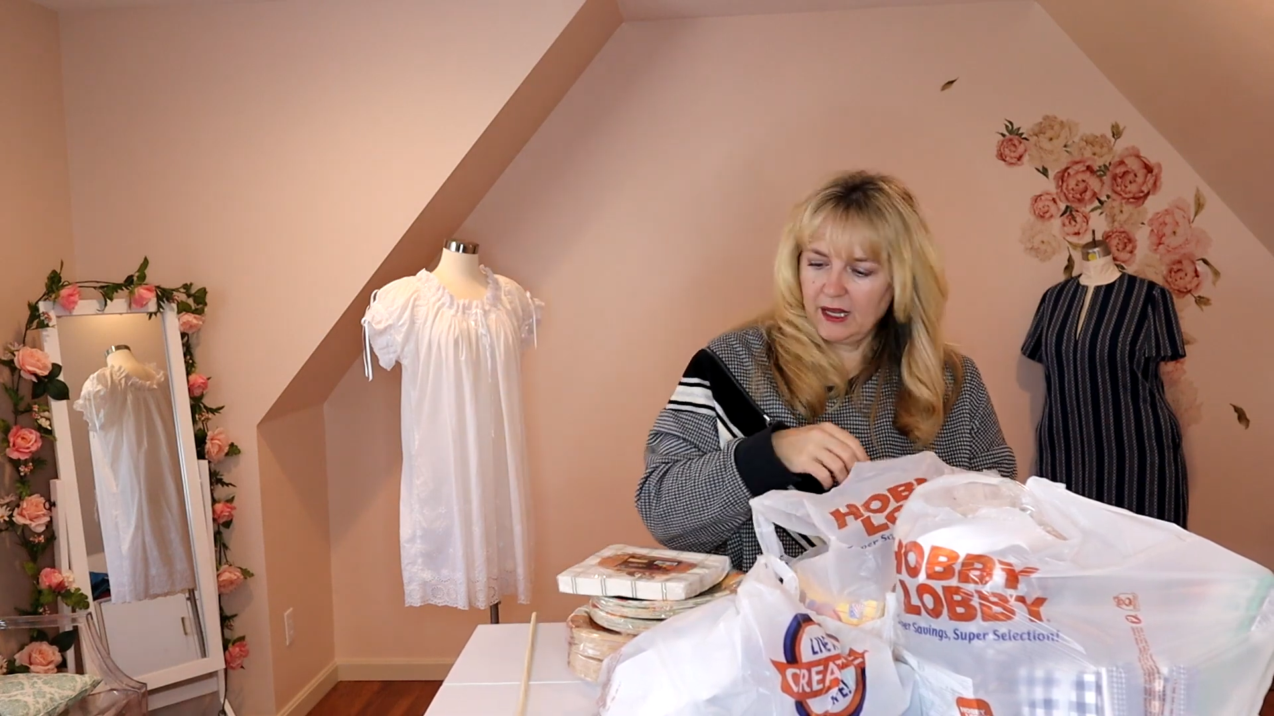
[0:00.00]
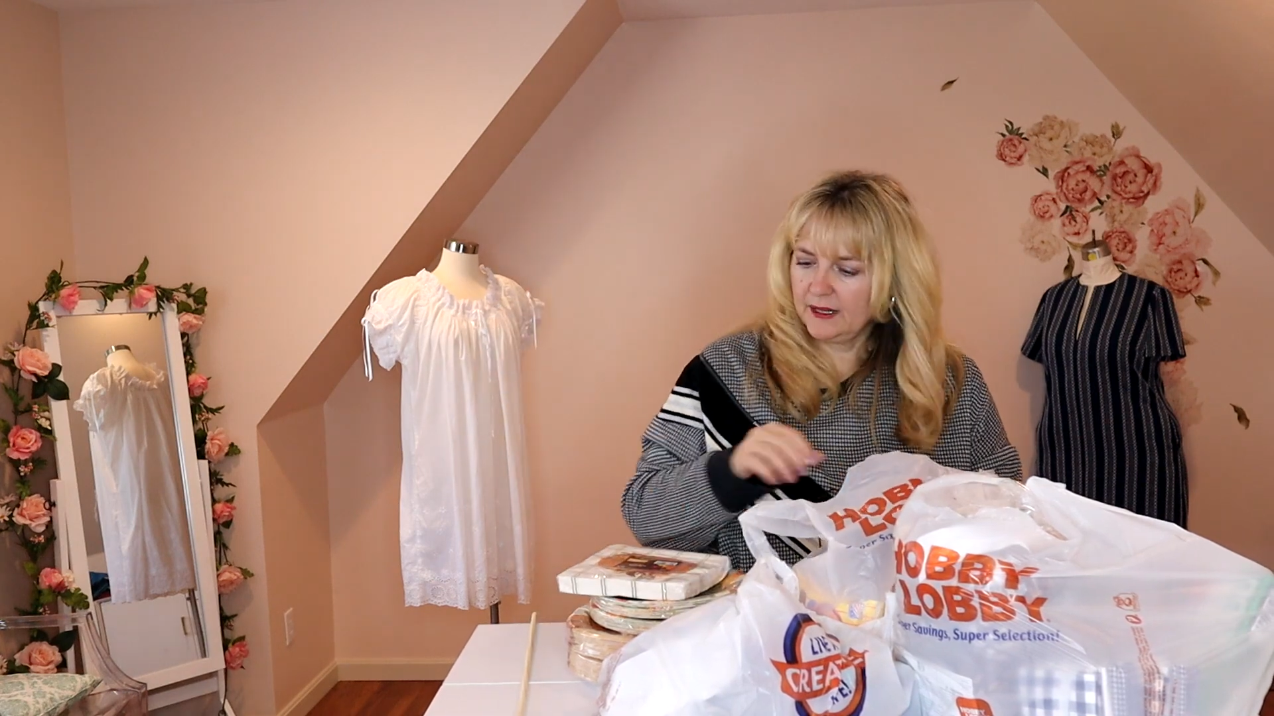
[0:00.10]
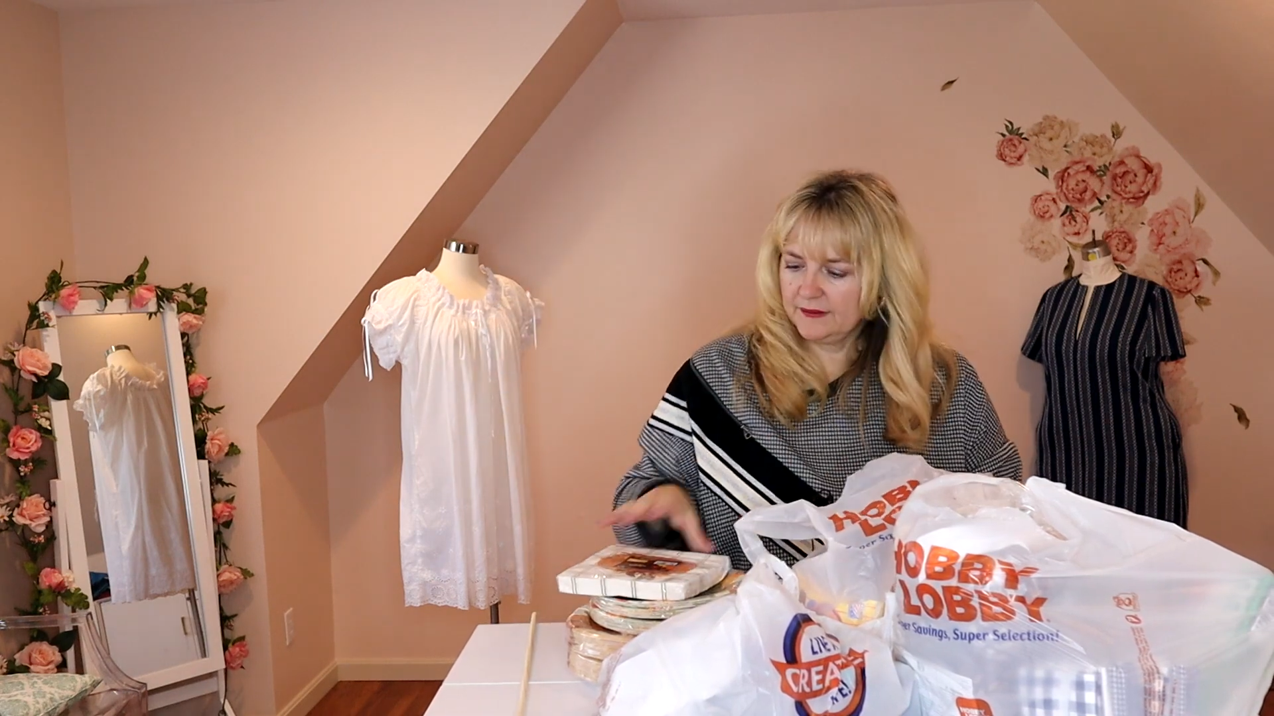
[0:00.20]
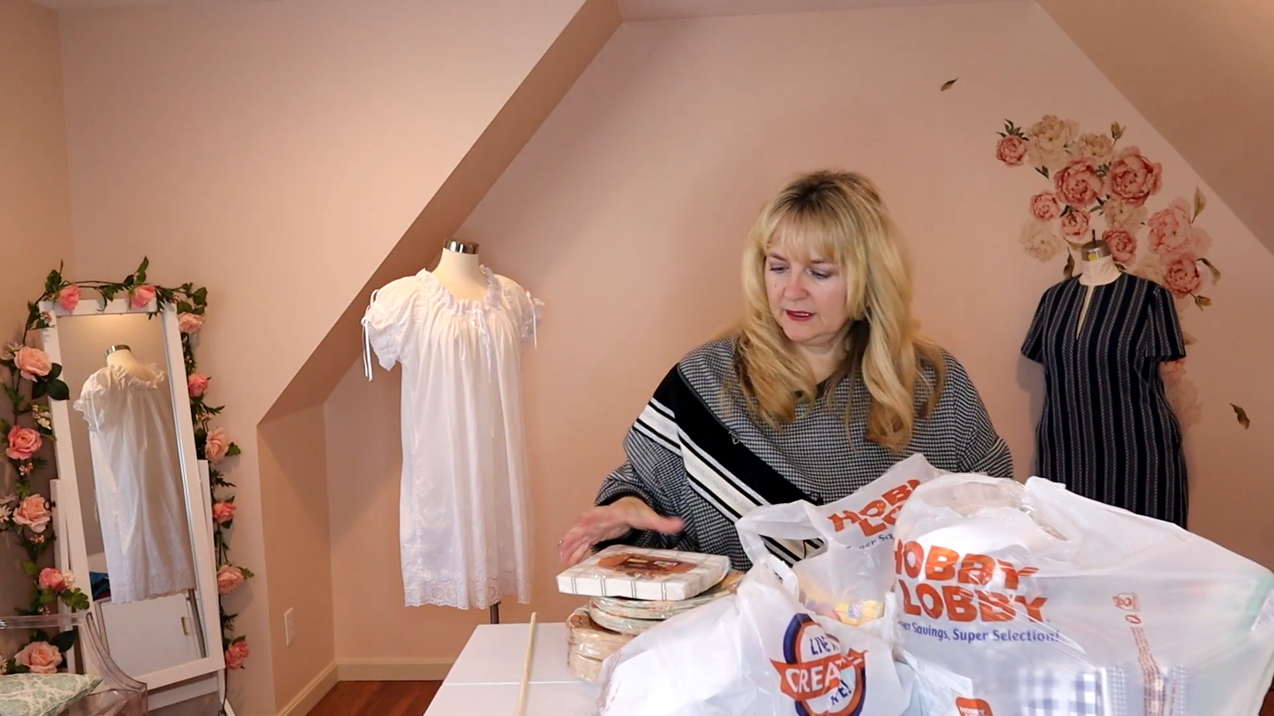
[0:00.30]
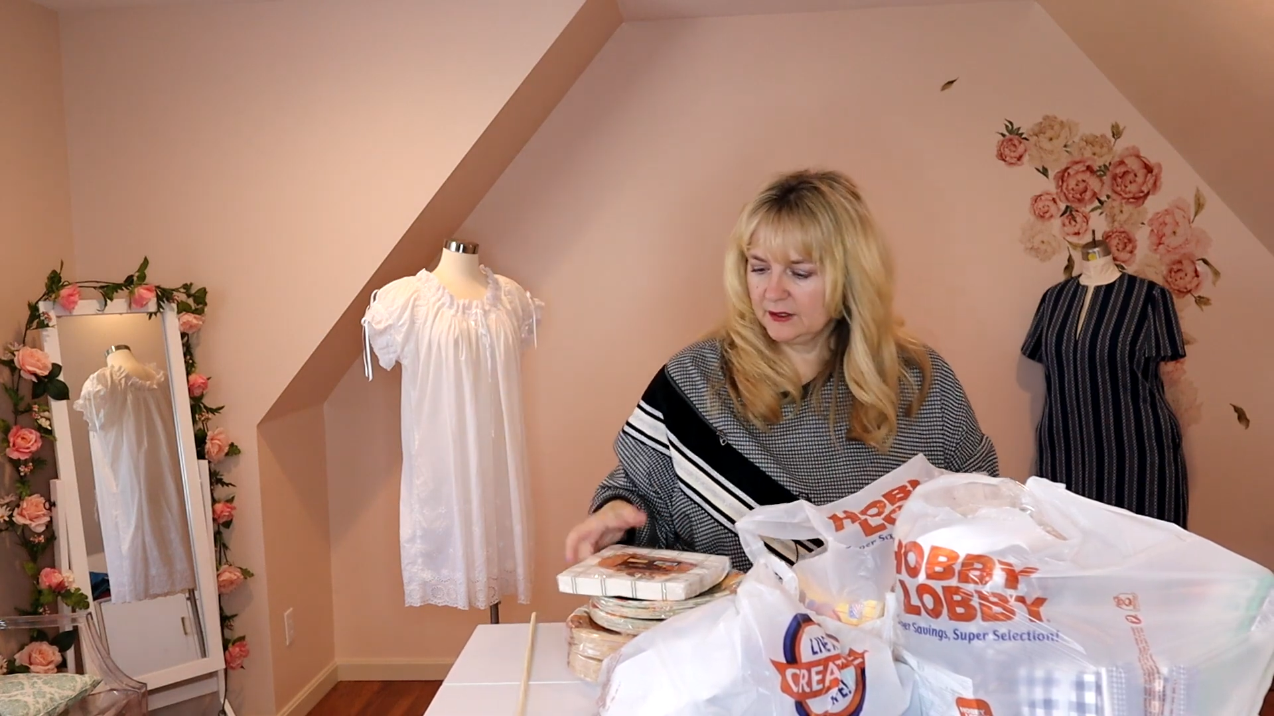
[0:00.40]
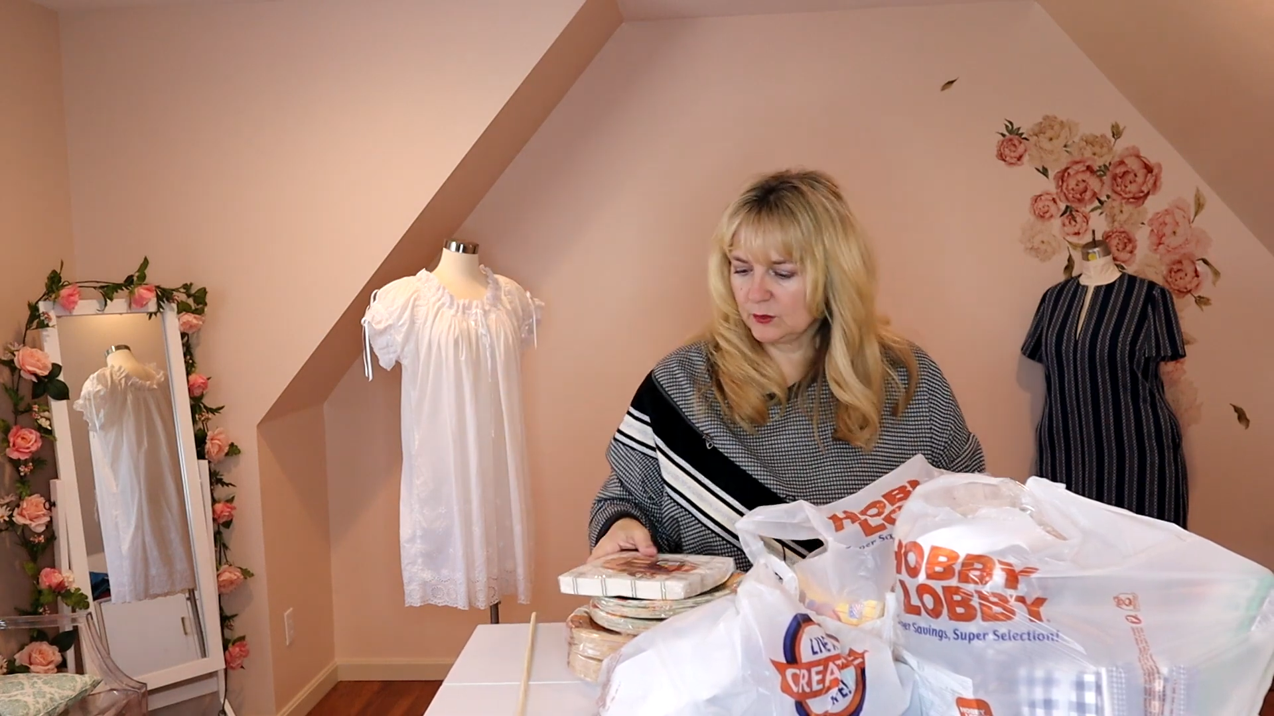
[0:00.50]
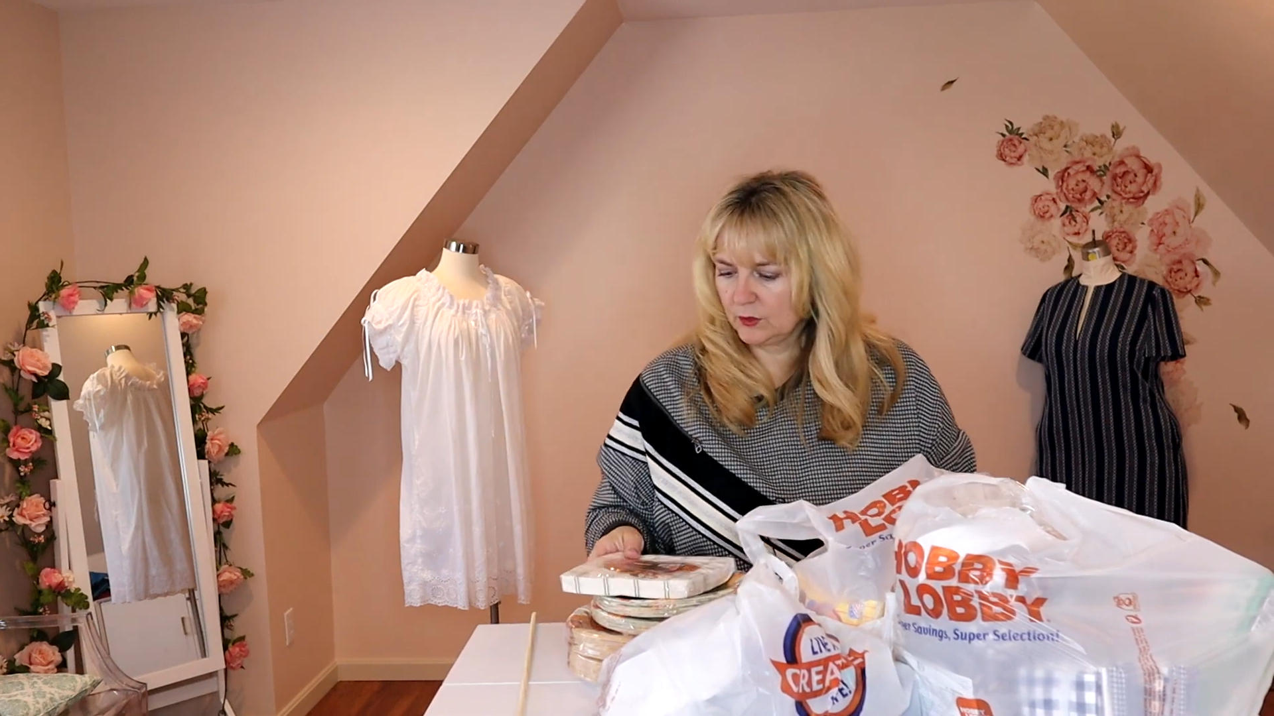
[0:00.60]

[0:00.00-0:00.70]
And these